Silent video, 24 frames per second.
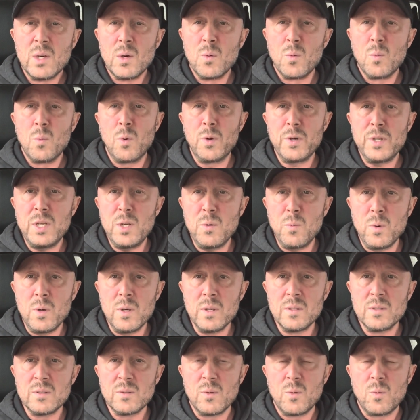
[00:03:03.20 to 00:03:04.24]
What do you
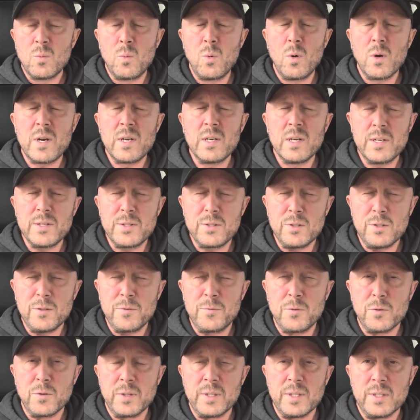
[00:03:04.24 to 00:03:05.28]
want? What can I do
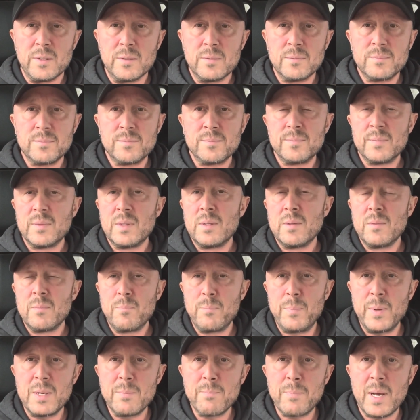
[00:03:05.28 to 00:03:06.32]
for you?
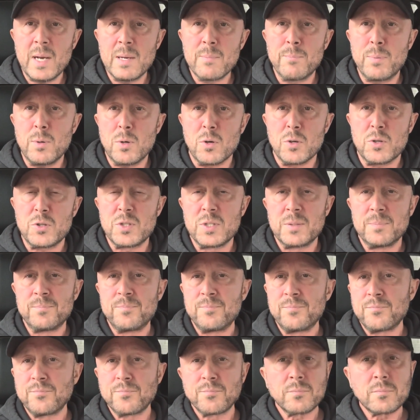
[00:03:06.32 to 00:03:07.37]
Bing, bang, bosh.
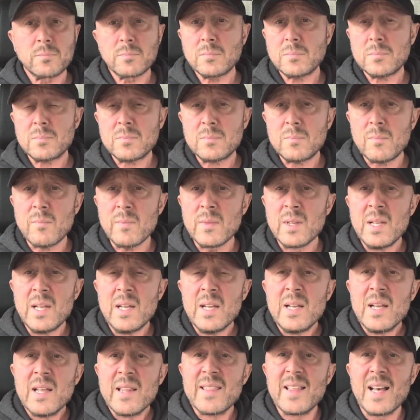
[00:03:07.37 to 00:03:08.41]

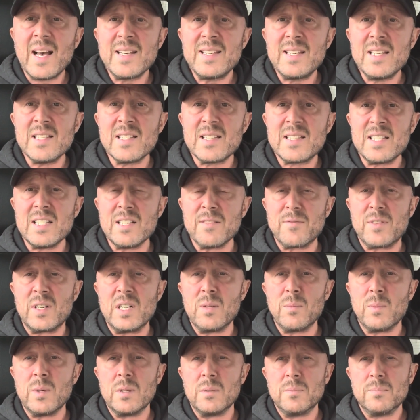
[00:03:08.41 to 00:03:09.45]
That didn't sit very
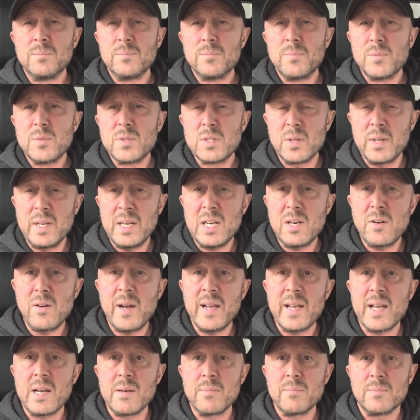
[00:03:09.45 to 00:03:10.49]
well. So here I
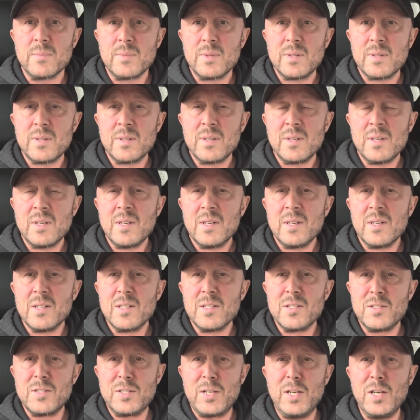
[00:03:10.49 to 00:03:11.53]
am,
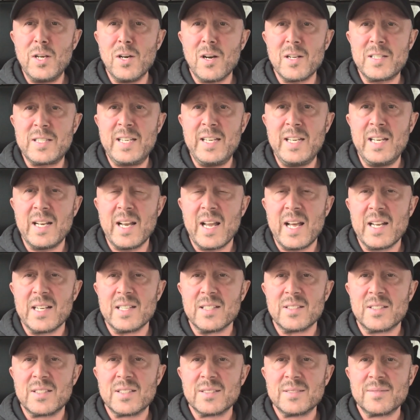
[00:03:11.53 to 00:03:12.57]
TRT
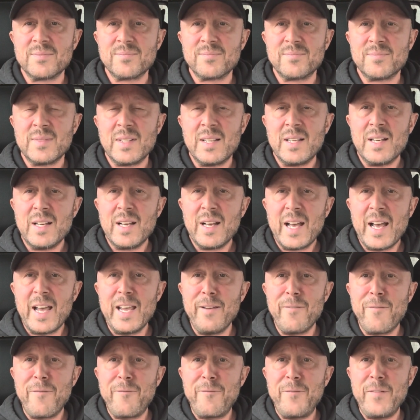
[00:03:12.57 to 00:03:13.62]
land, a
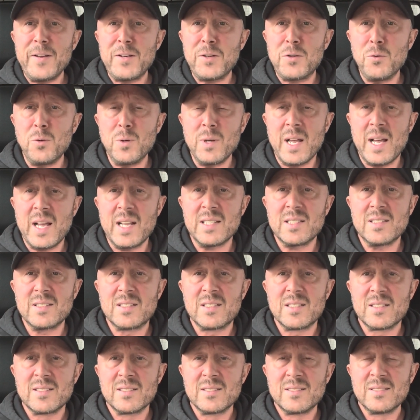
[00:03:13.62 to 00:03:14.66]
fickle
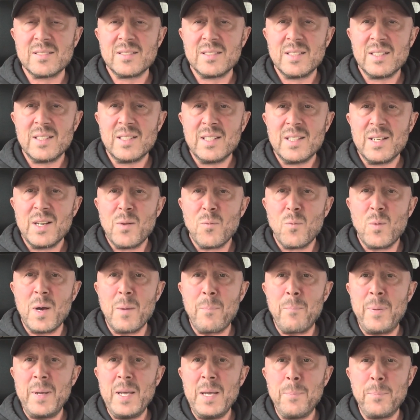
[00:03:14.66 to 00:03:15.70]
land where
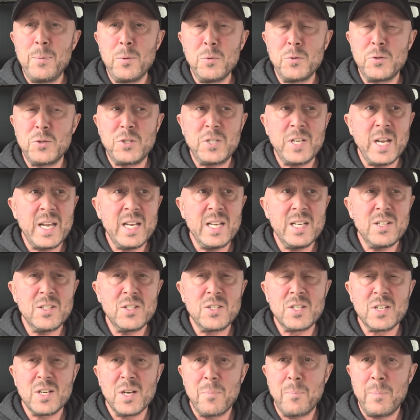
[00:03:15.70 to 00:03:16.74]
people
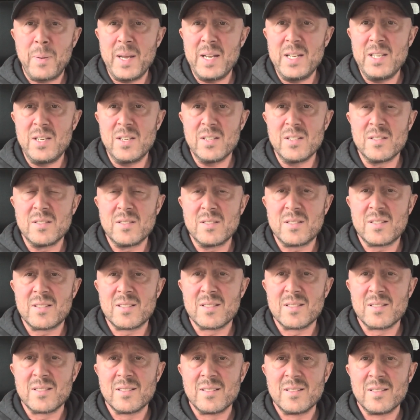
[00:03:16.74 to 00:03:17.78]
change opinions,